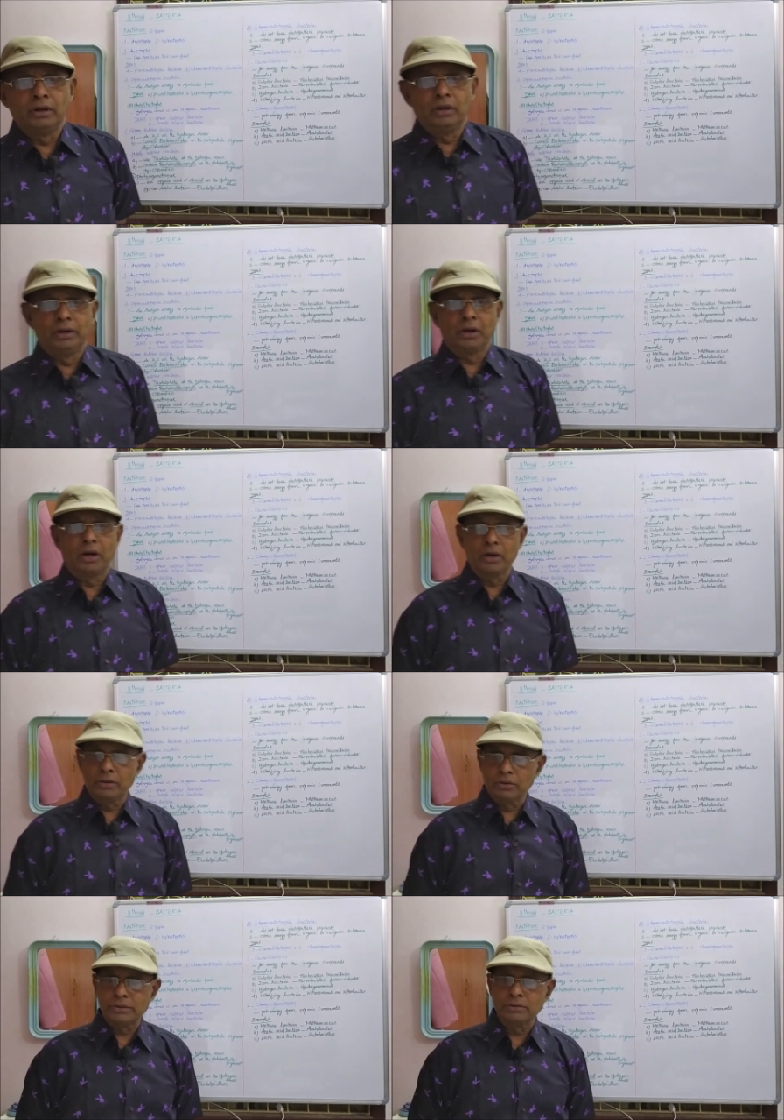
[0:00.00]
in order
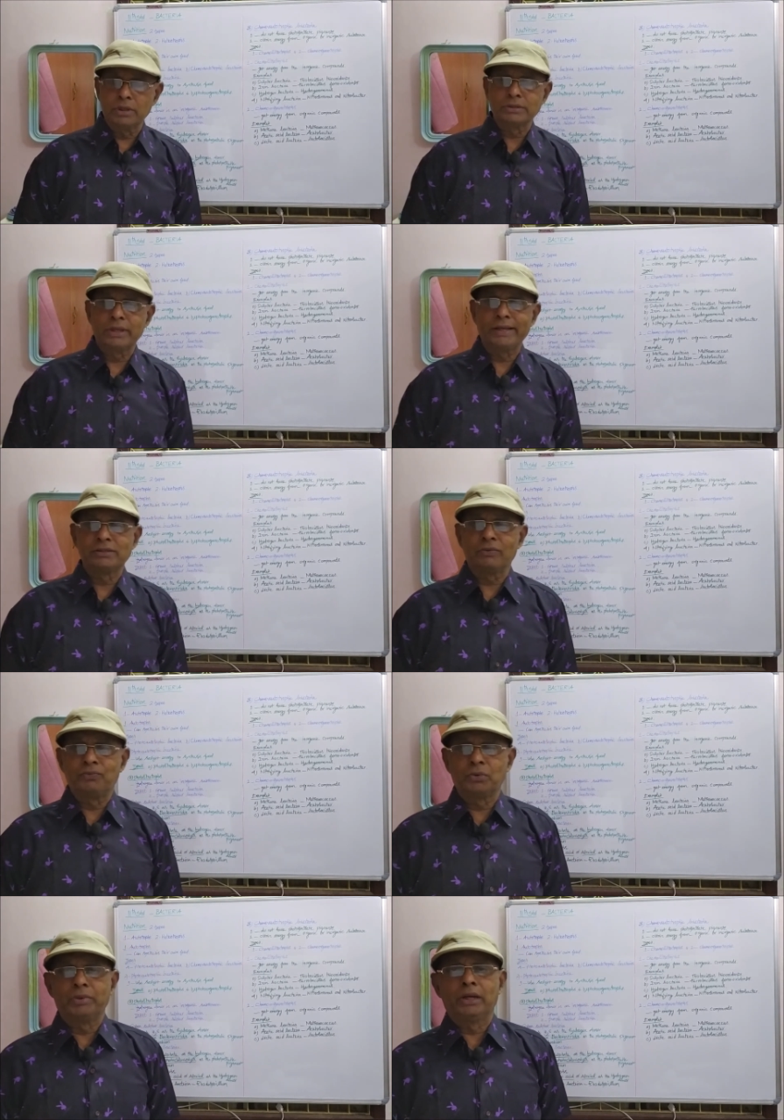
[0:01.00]
to synthesize the
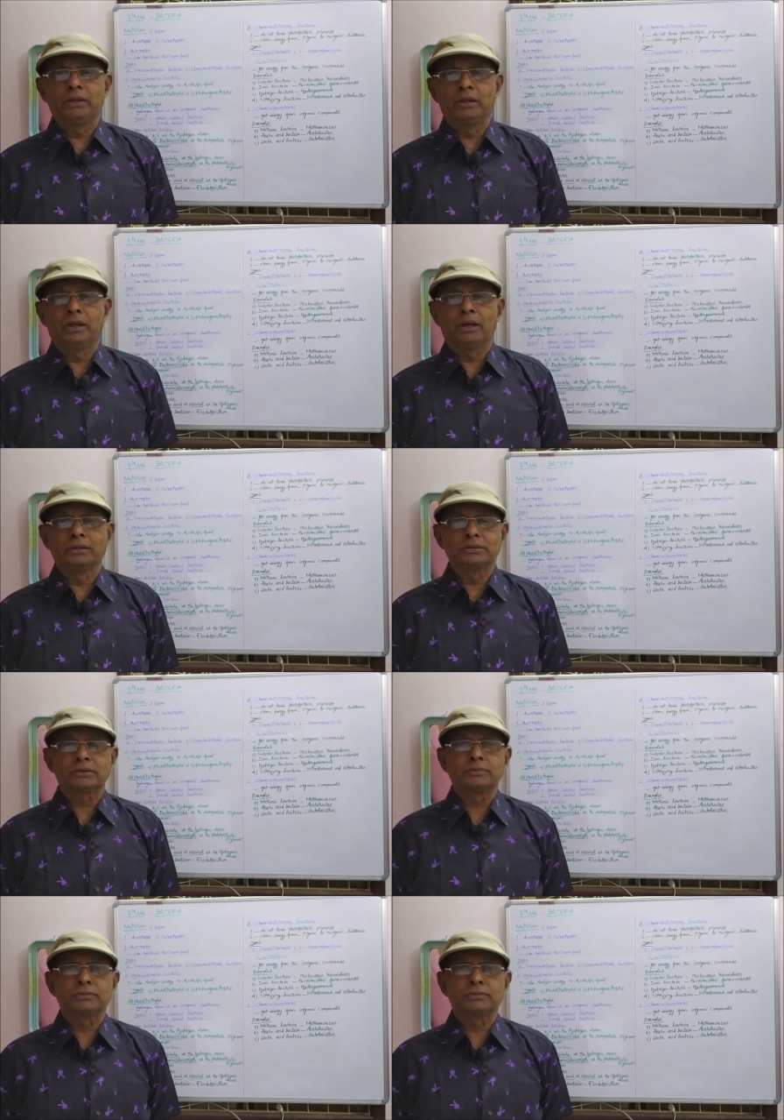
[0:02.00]
food materials.